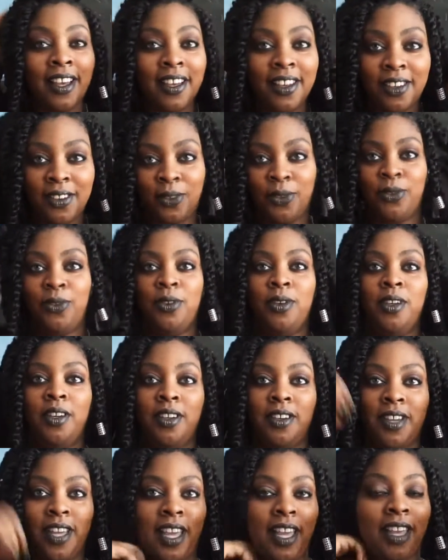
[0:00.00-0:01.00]
Ooh,
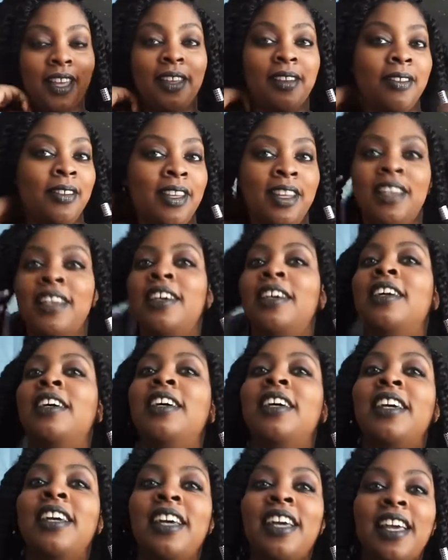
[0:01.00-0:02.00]
okay.
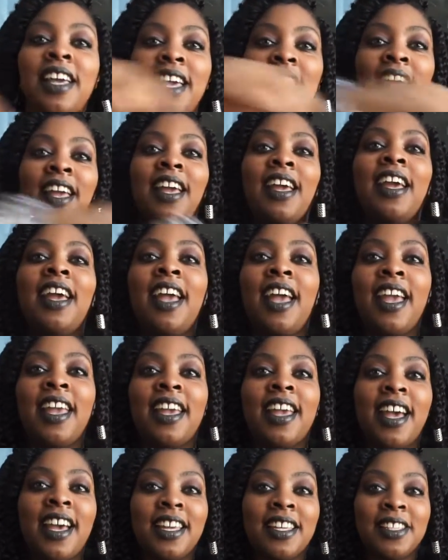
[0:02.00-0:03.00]
Hey
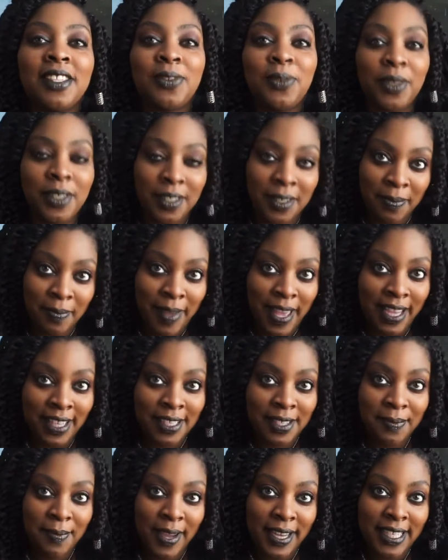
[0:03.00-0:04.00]
guys, welcome back to
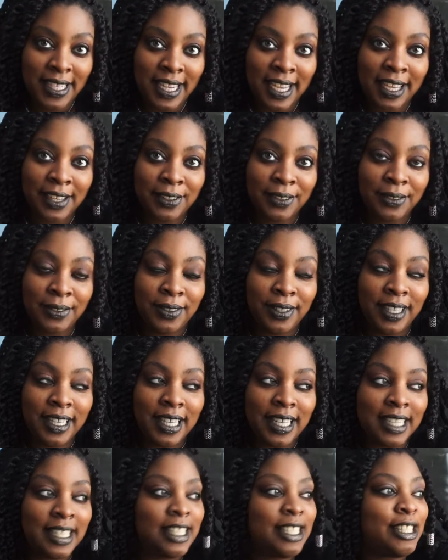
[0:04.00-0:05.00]
my channel.
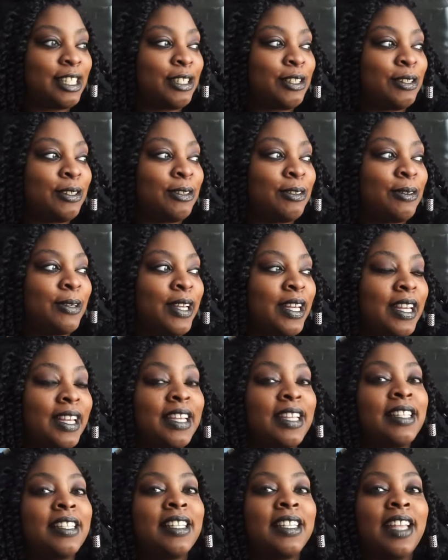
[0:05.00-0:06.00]
And so
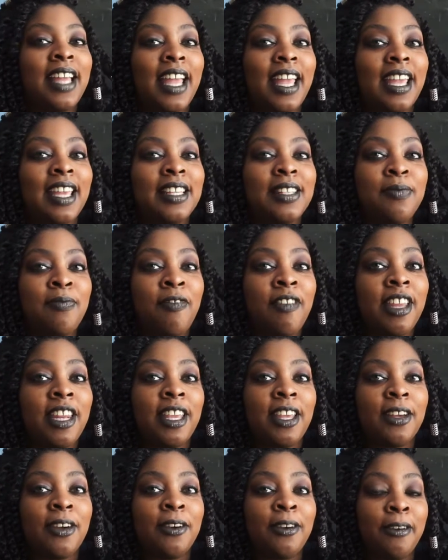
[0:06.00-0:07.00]
today's
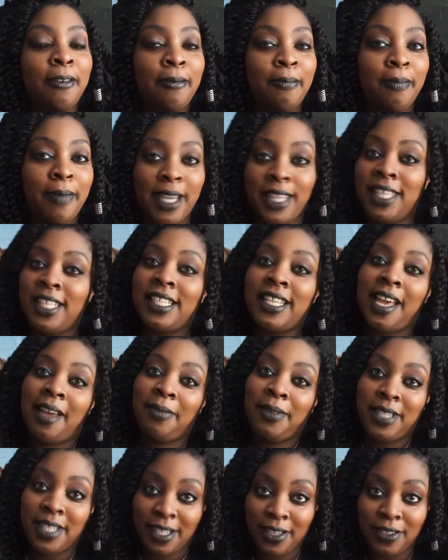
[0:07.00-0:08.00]
video, by the time
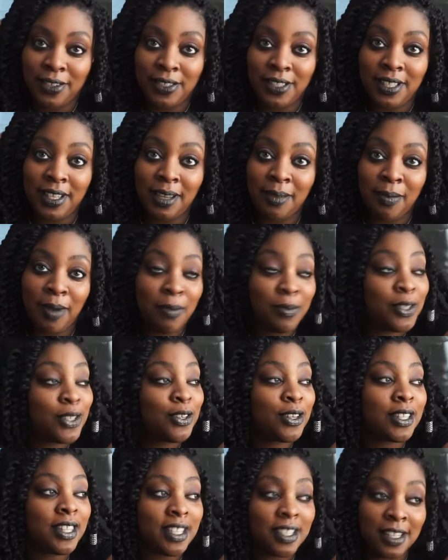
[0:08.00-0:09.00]
this goes up, I'm sure
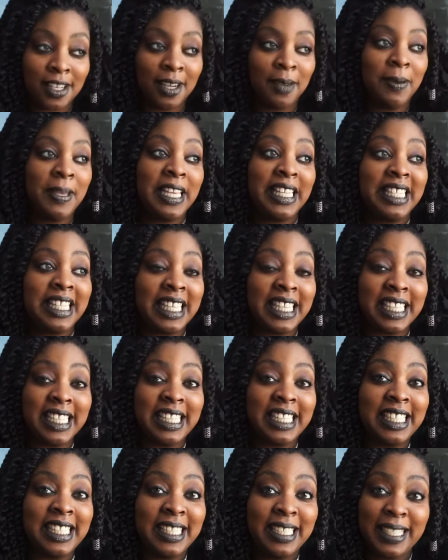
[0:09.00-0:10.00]
there's going to be
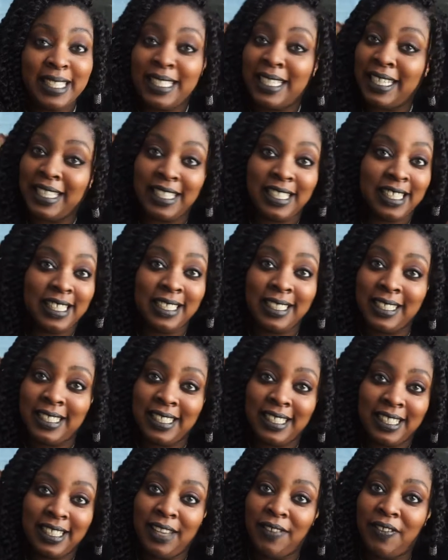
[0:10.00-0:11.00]
tons
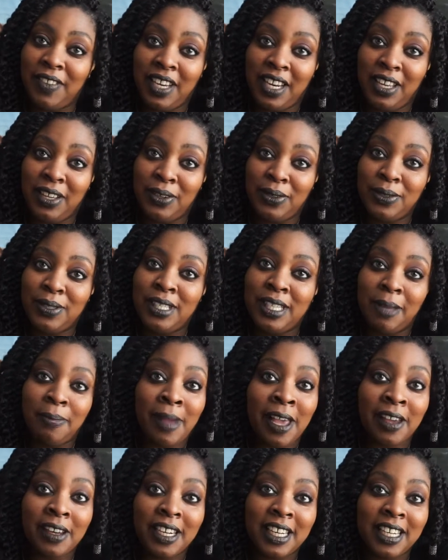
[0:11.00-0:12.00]
of videos
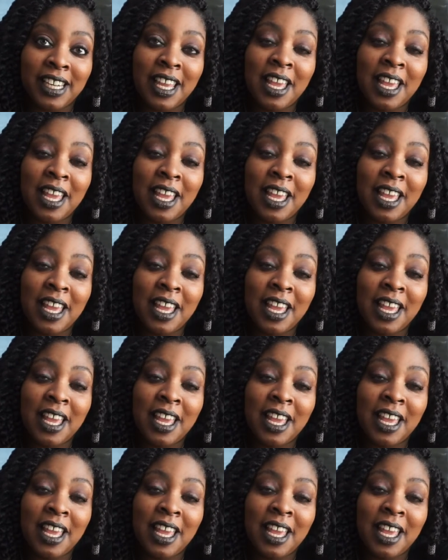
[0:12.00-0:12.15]
about it.